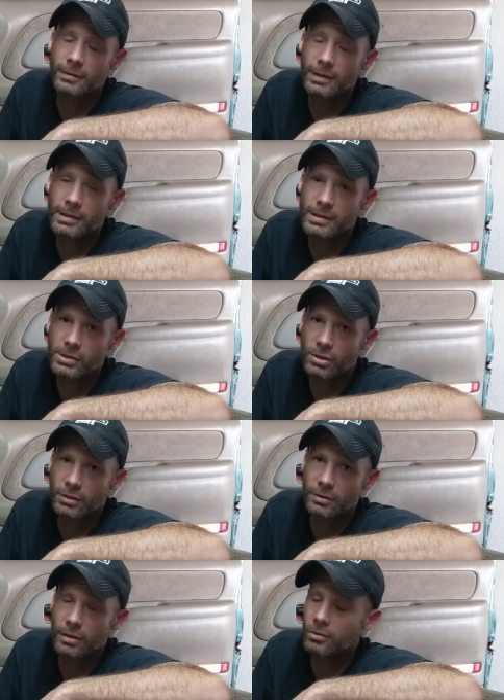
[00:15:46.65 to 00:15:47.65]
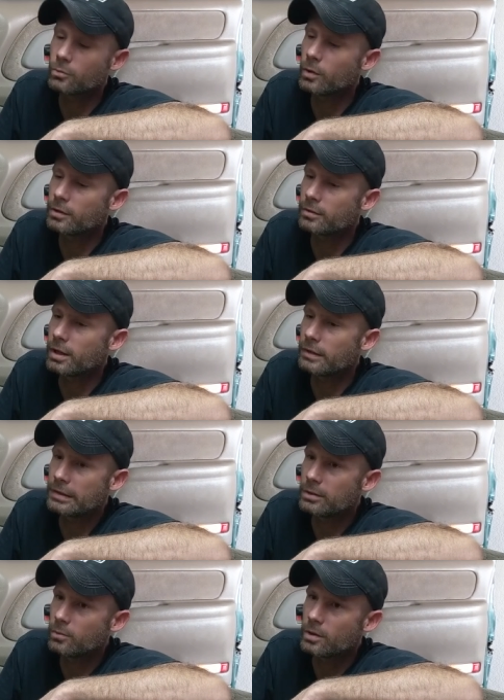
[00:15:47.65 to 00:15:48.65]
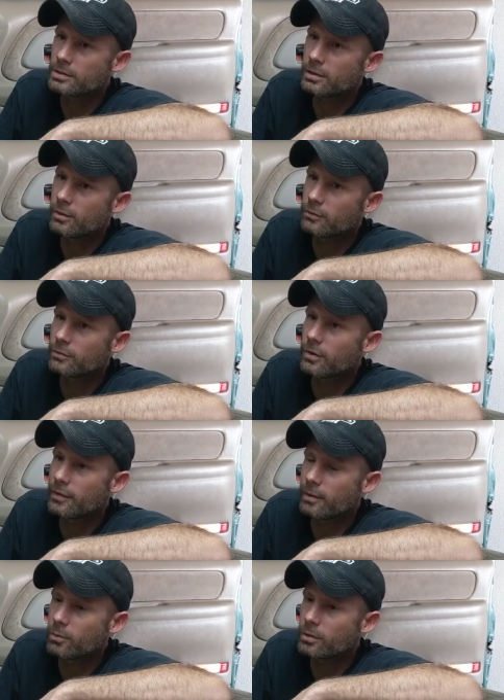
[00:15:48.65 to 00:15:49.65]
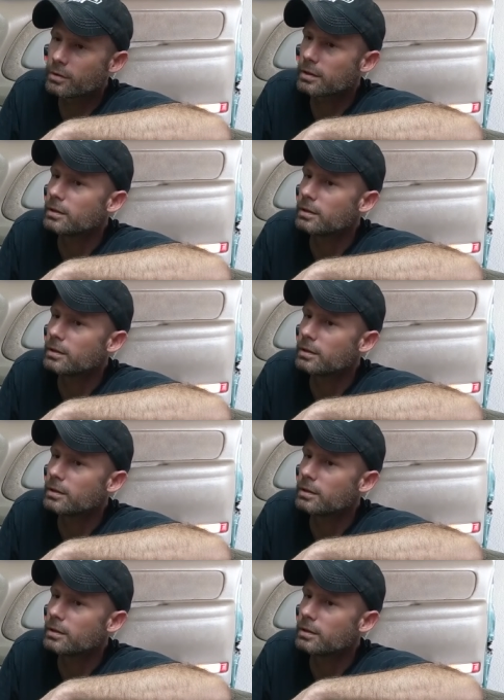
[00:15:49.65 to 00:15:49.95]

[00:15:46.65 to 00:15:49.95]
the decision on your own whether or not that you want to go through all that work.